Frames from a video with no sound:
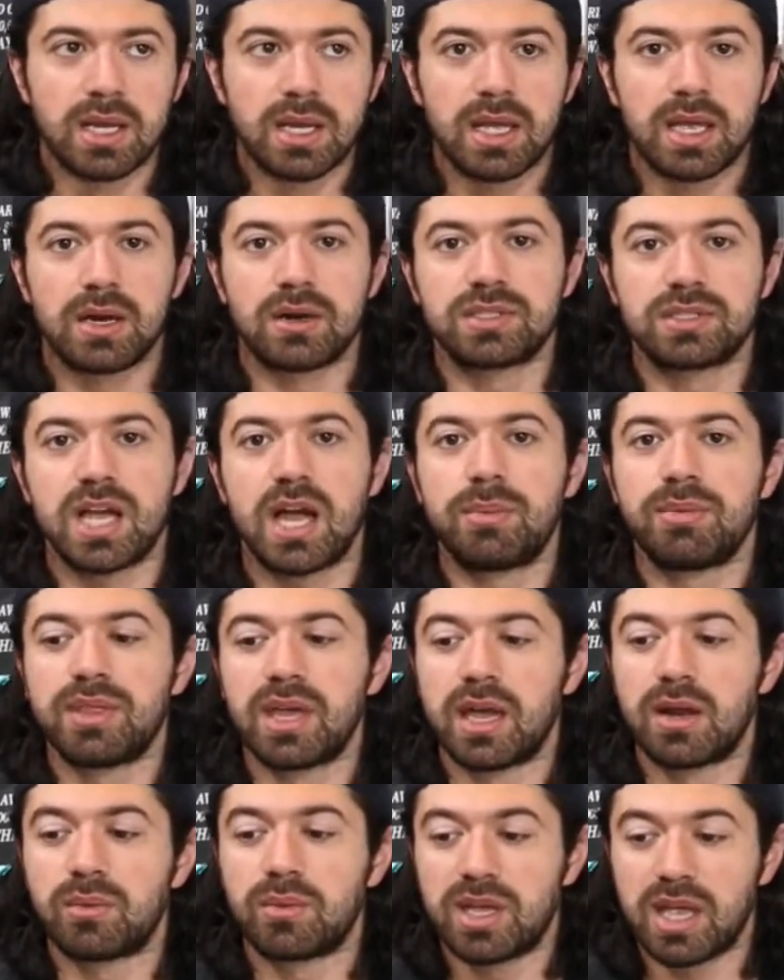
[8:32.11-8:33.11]
And on top of
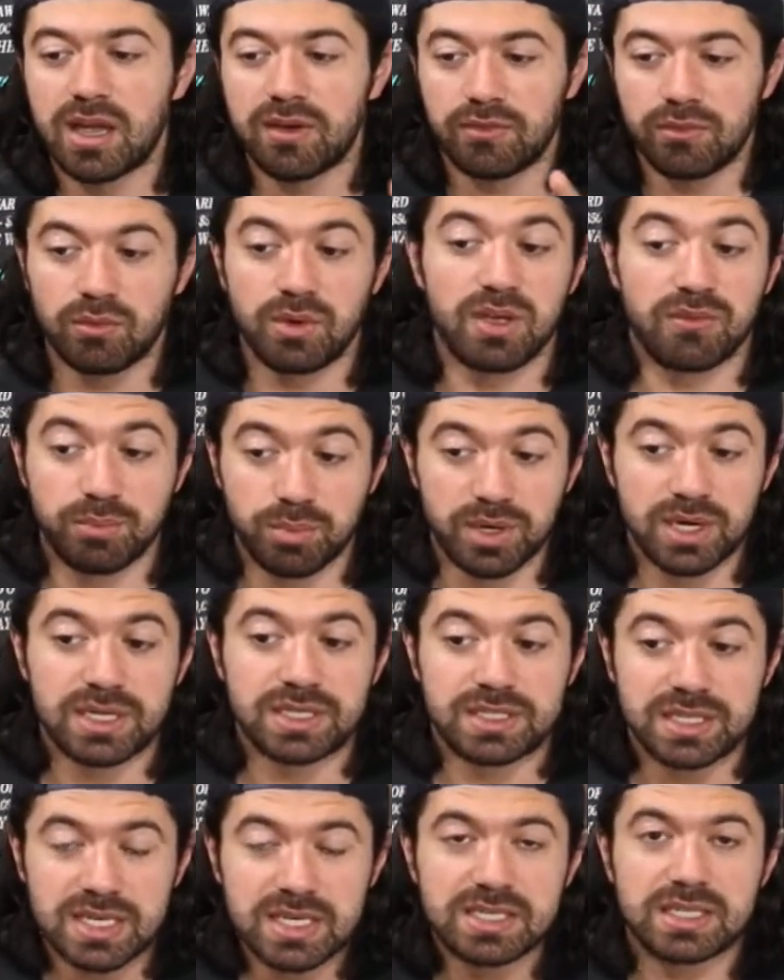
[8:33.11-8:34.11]
that, we have we have pretty
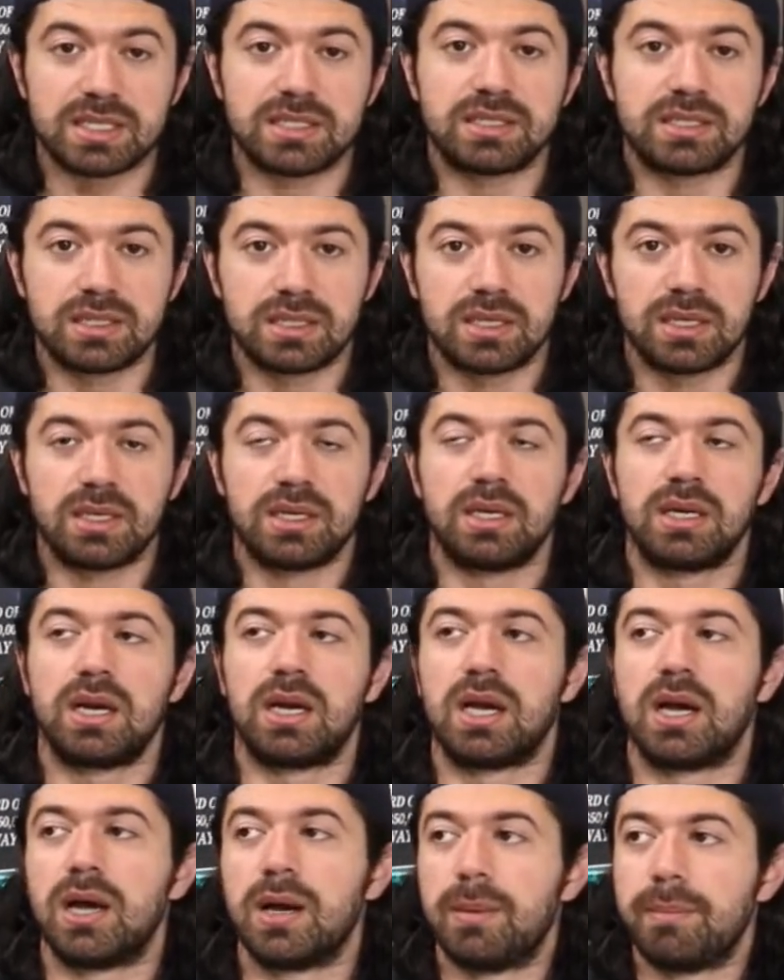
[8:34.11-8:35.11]
decent
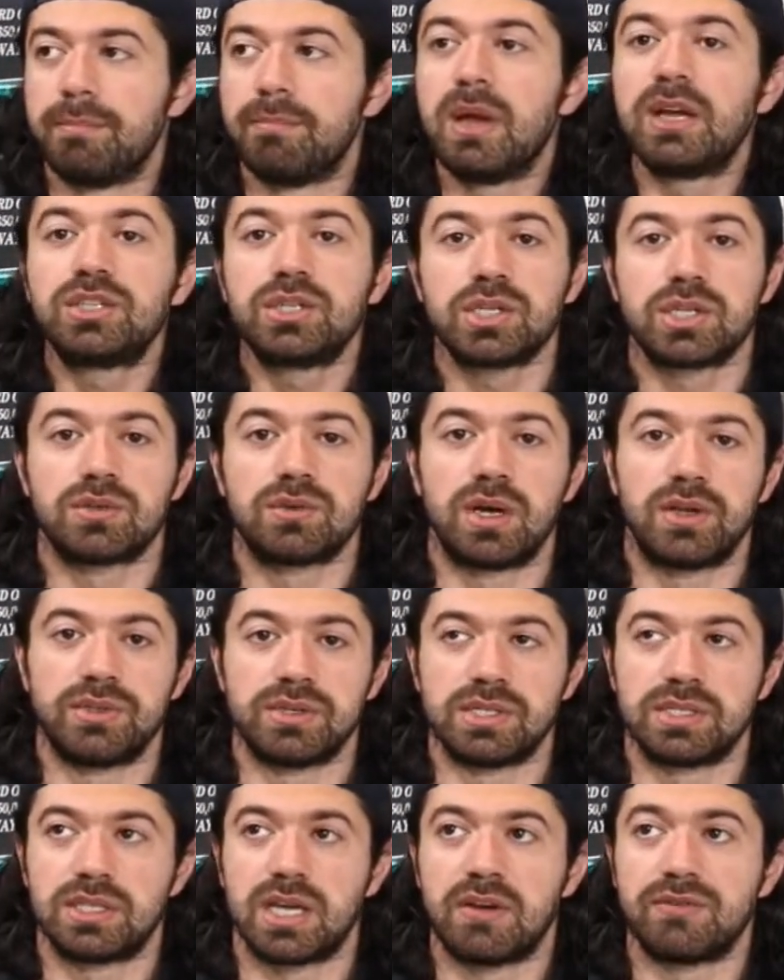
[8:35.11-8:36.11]
um, metrics around
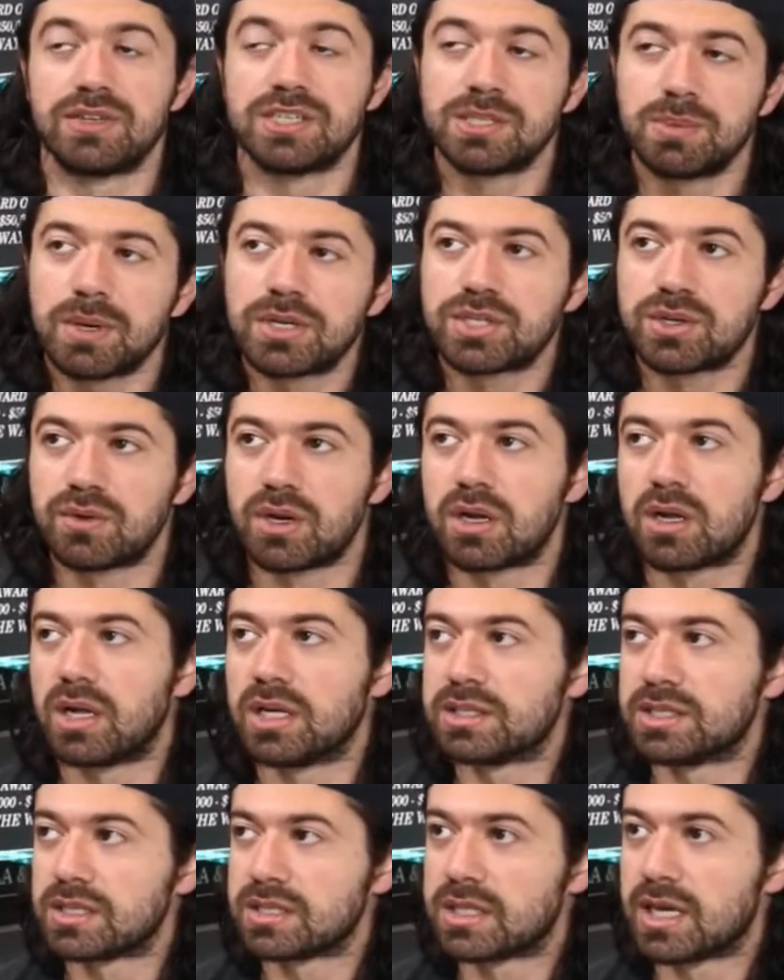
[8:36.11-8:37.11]
this stuff, especially around
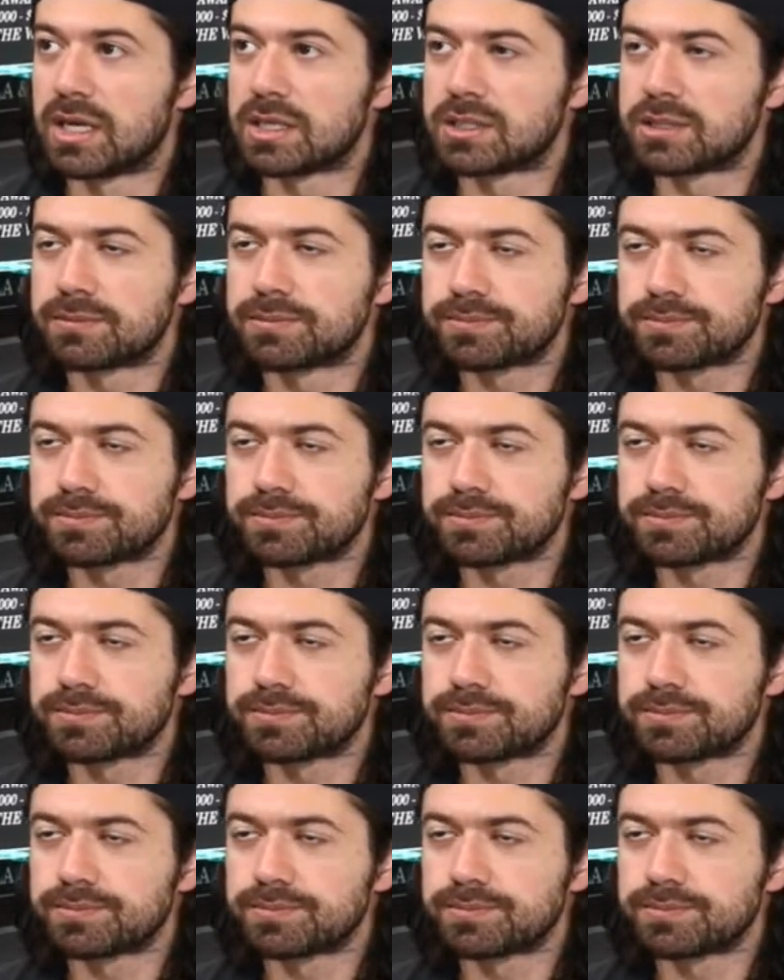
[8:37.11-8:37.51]
client success.